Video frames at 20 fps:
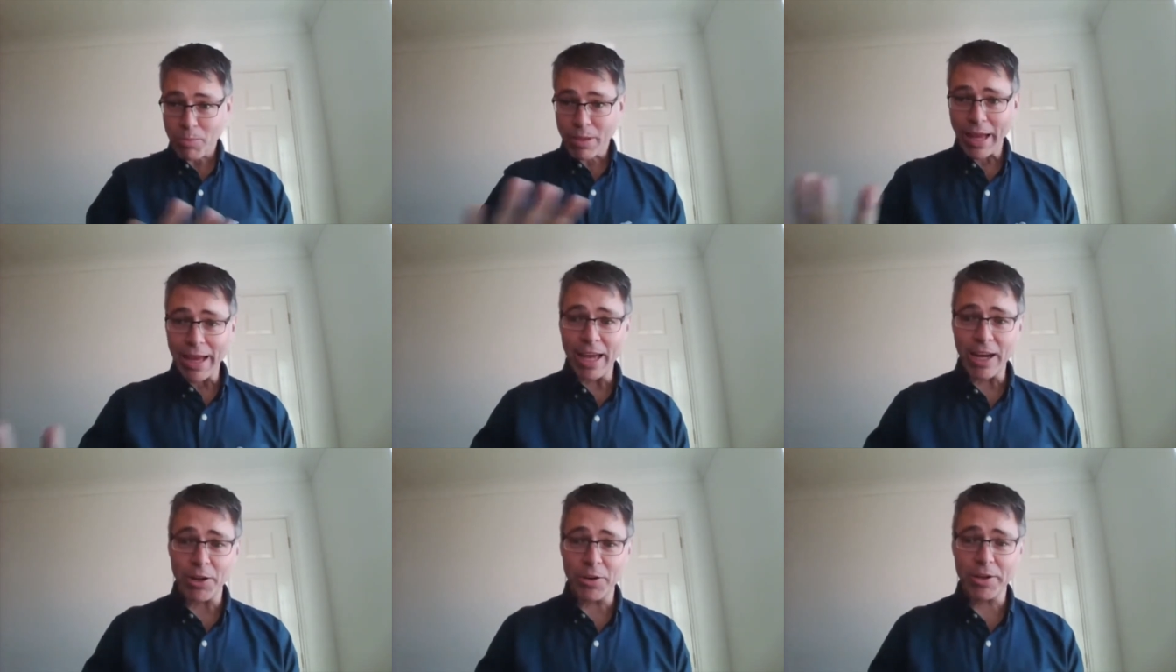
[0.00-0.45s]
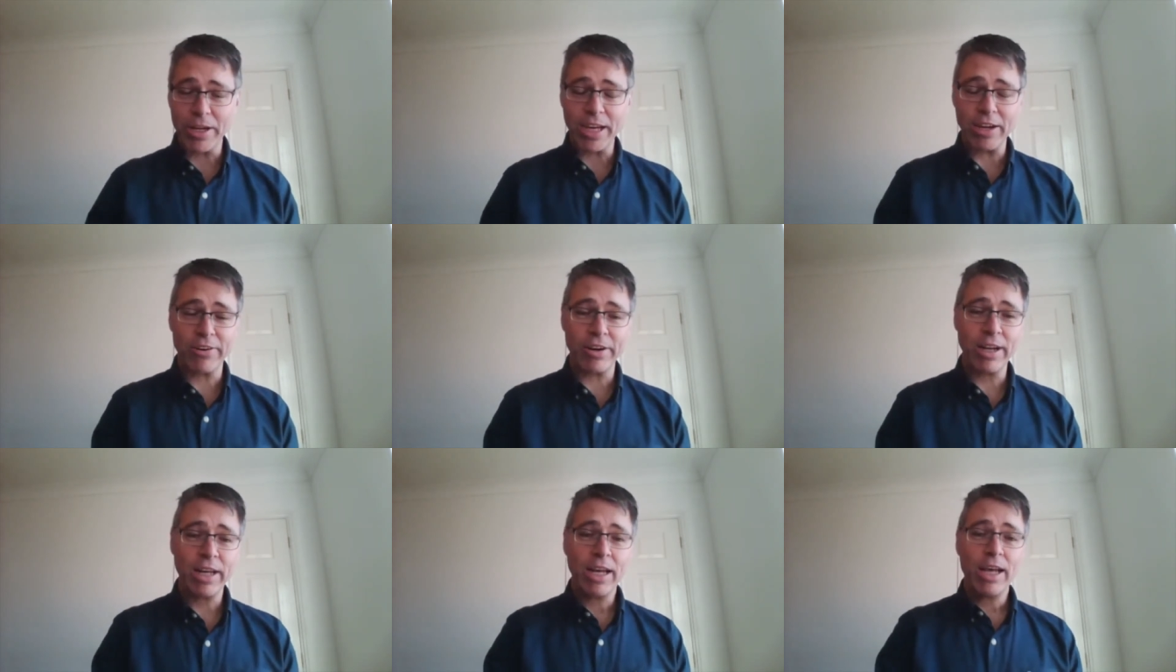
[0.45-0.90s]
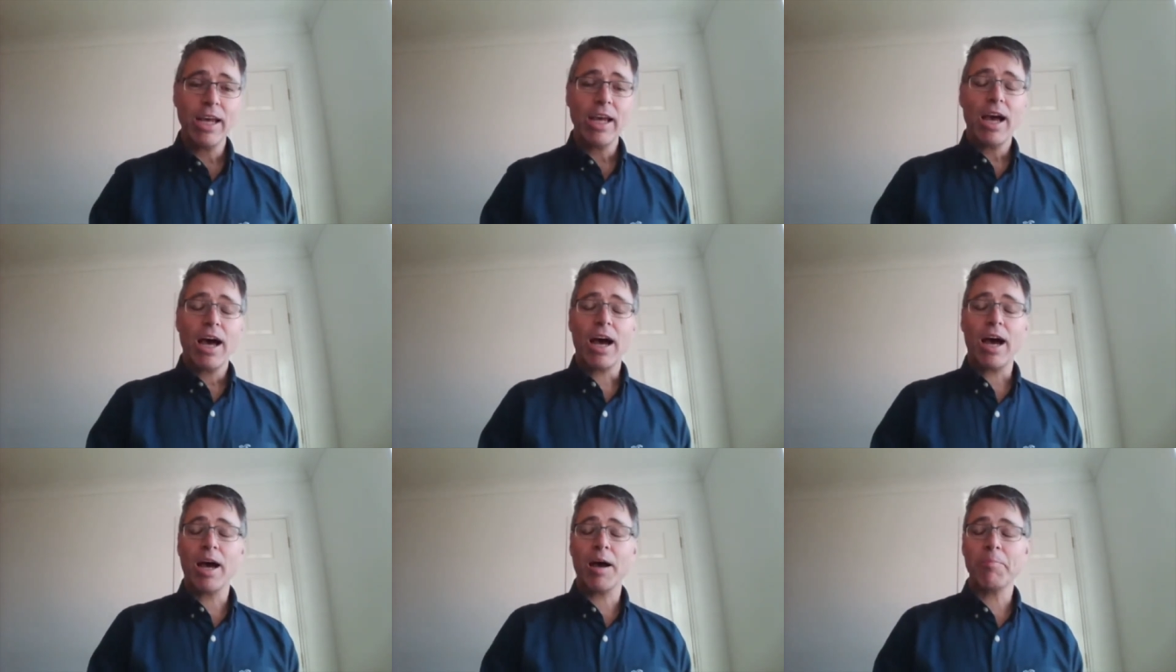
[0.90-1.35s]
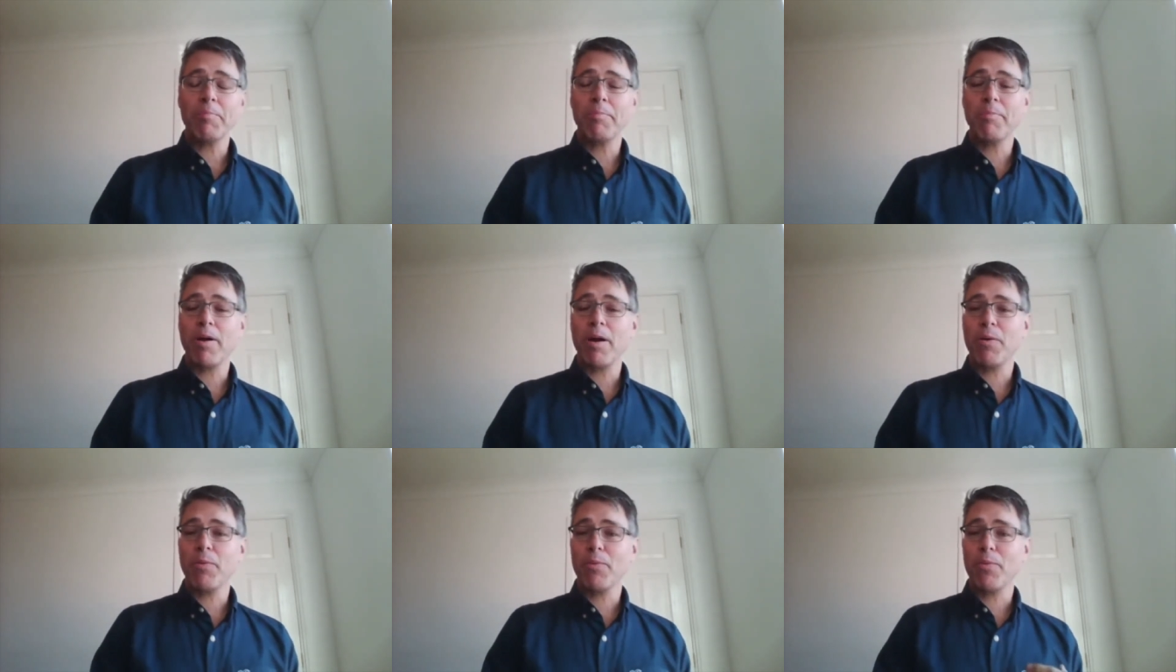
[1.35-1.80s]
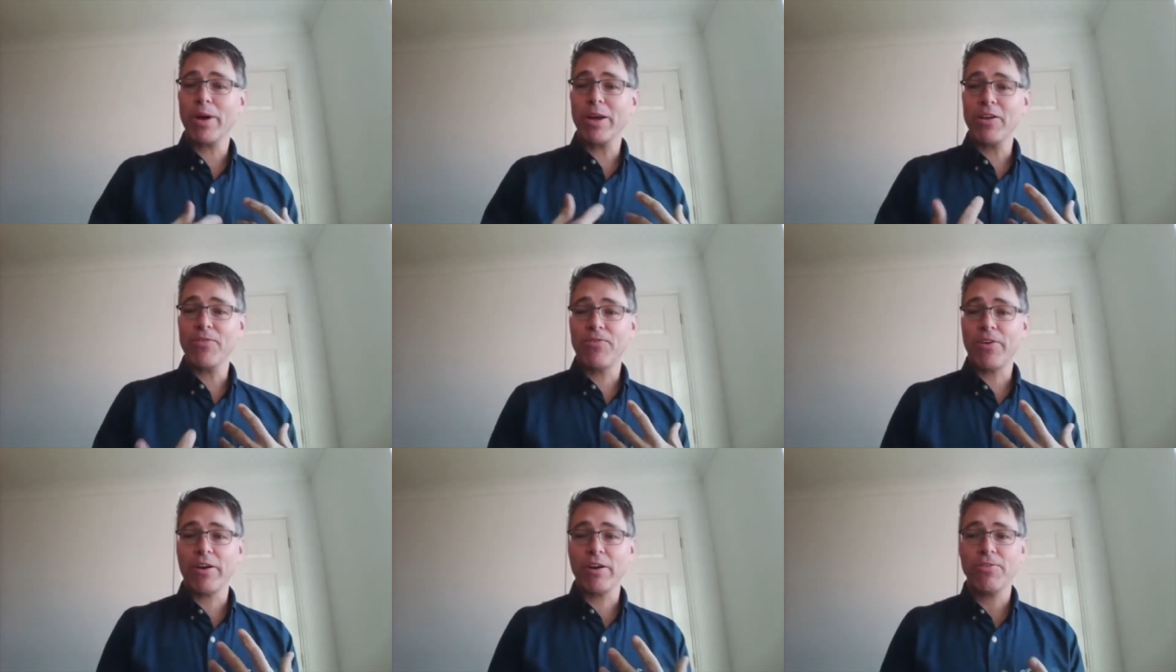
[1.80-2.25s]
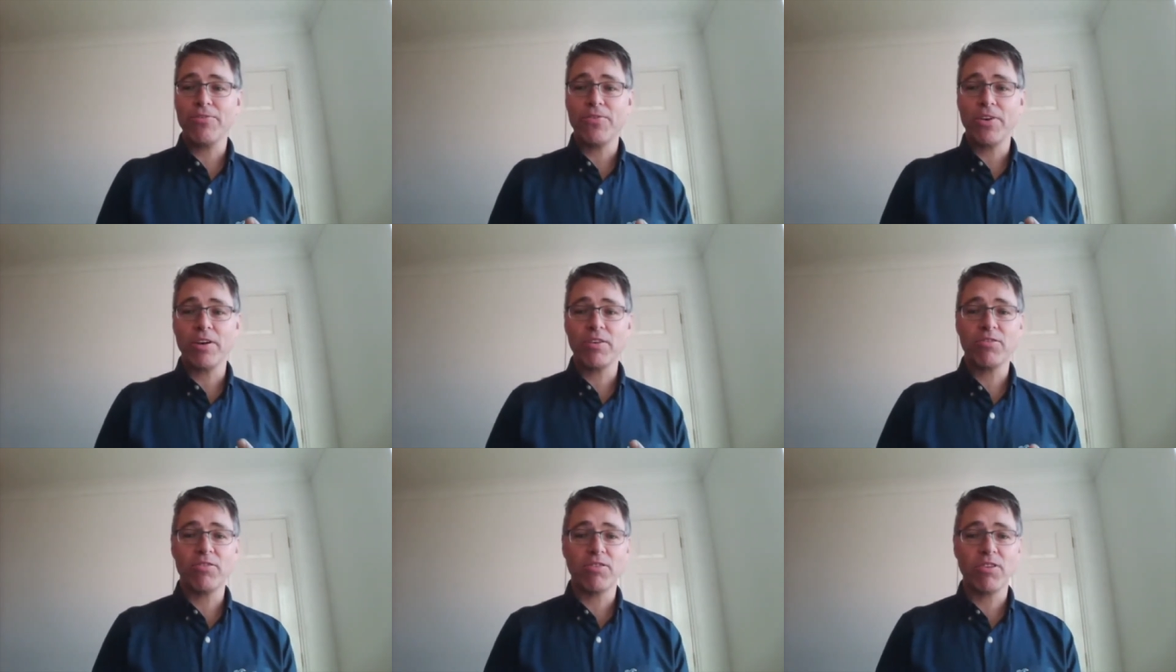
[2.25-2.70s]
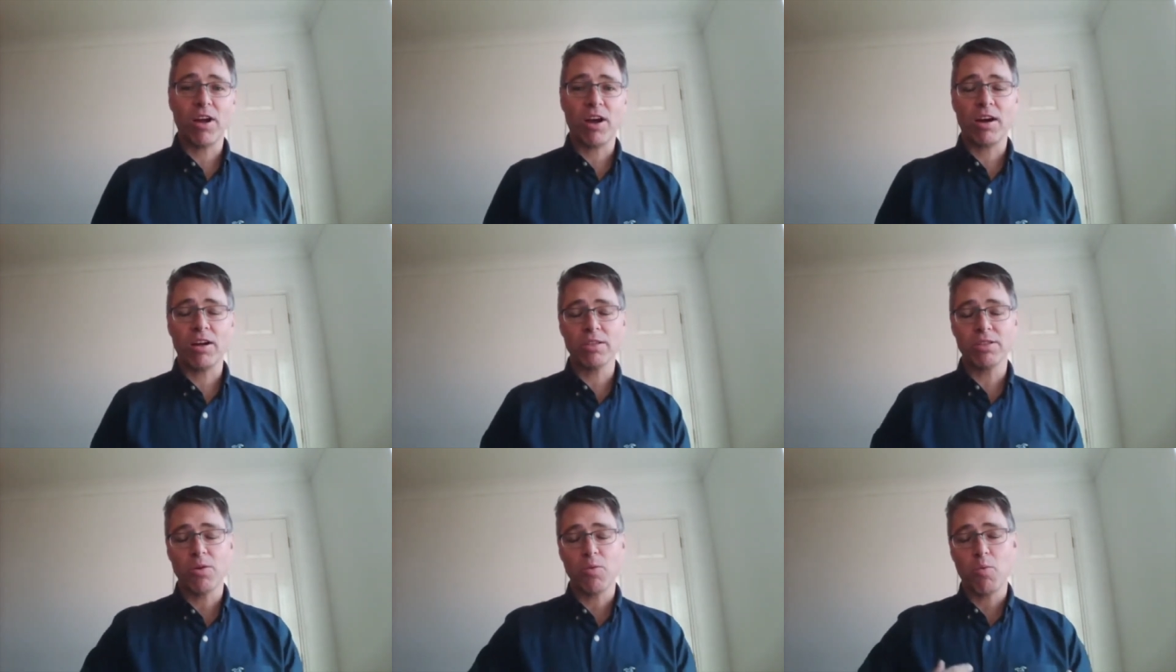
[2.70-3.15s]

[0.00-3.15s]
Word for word: hello, Kieran, um, when you very first start,